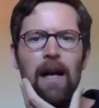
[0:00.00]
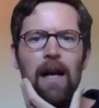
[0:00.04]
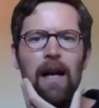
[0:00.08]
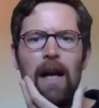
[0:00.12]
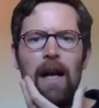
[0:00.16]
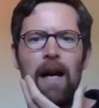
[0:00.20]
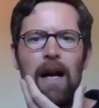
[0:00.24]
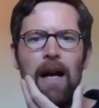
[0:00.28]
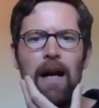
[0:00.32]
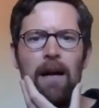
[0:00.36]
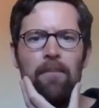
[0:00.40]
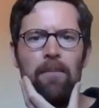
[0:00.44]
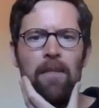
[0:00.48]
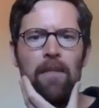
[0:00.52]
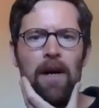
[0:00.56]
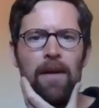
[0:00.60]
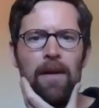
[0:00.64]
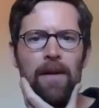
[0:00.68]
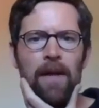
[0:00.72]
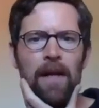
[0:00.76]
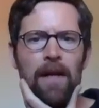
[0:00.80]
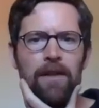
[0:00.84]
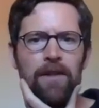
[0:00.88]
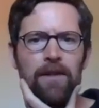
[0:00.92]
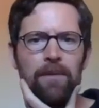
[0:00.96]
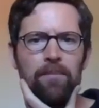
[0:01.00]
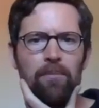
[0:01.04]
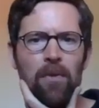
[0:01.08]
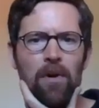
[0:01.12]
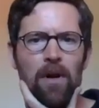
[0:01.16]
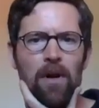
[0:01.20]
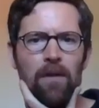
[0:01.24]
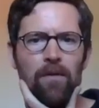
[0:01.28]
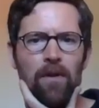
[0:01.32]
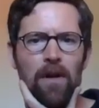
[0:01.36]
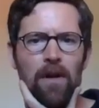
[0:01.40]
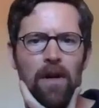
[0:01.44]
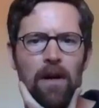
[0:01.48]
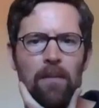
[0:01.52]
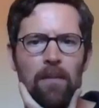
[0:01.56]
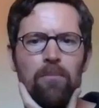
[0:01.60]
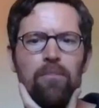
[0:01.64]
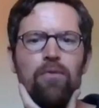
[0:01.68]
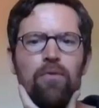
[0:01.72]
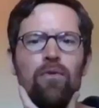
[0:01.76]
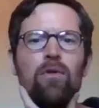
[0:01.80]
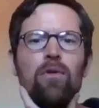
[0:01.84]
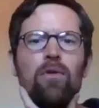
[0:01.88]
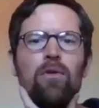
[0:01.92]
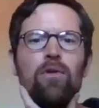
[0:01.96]
and that's part of a
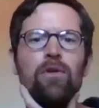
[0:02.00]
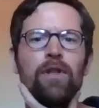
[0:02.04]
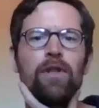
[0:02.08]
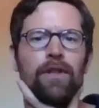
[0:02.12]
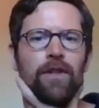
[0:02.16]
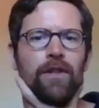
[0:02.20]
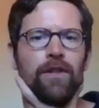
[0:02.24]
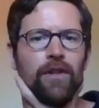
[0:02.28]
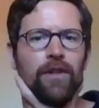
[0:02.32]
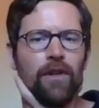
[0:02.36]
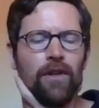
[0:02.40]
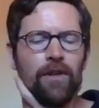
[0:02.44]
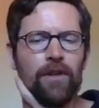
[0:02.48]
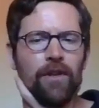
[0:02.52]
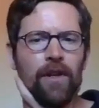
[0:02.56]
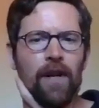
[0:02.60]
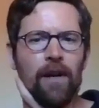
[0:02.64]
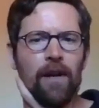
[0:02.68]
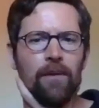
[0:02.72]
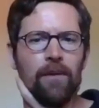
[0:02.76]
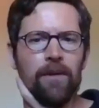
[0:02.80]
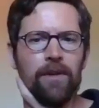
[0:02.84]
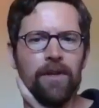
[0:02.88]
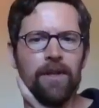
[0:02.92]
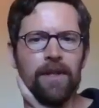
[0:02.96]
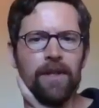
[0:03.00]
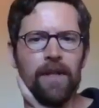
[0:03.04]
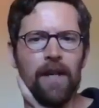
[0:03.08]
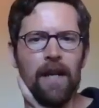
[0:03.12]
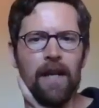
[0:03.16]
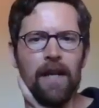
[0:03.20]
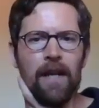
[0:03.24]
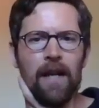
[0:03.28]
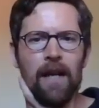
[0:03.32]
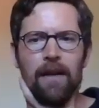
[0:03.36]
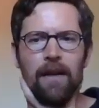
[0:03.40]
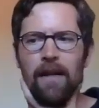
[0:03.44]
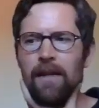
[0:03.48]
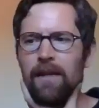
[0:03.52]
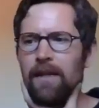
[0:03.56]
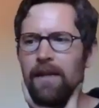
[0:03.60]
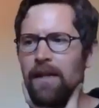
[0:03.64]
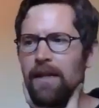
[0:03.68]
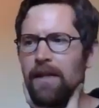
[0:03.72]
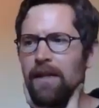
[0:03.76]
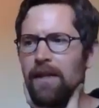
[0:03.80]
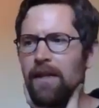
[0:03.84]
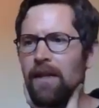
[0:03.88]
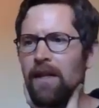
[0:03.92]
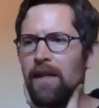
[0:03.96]
broader discussion, I would say. And I
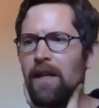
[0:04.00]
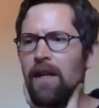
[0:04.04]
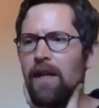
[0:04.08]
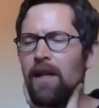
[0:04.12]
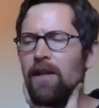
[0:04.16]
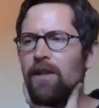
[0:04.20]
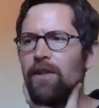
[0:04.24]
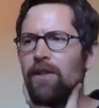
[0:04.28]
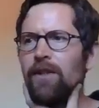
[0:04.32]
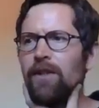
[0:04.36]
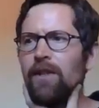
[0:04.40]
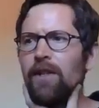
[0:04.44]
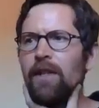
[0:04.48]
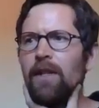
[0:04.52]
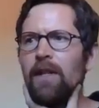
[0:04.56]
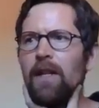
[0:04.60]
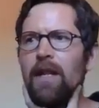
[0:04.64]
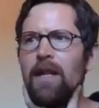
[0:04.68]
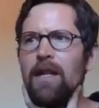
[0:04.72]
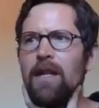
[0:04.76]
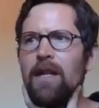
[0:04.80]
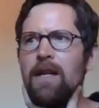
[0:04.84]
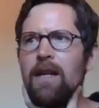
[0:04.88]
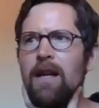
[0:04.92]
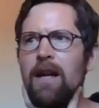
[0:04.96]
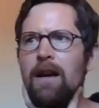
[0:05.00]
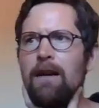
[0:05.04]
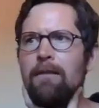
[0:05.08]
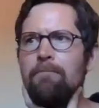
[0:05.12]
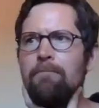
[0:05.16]
think certainly